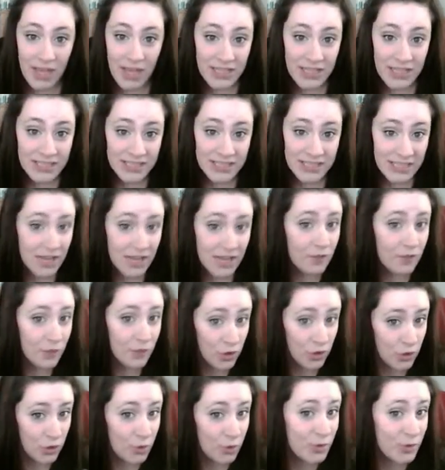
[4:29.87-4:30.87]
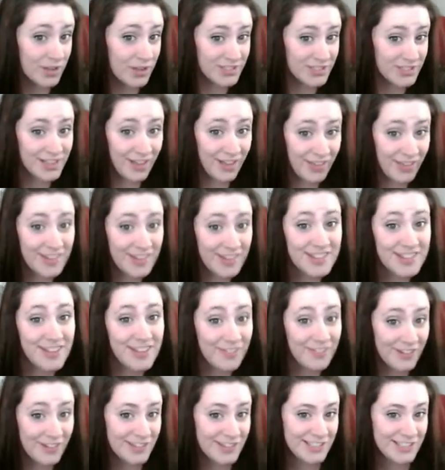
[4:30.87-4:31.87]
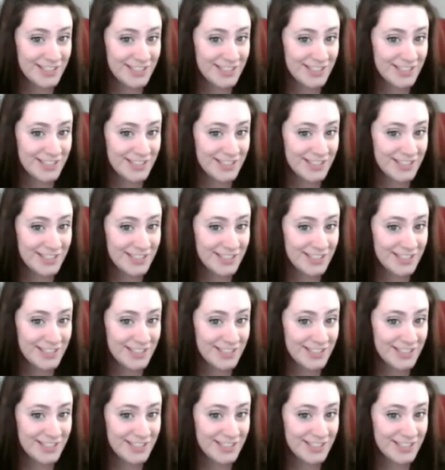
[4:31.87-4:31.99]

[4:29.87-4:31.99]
see if you can tell the difference.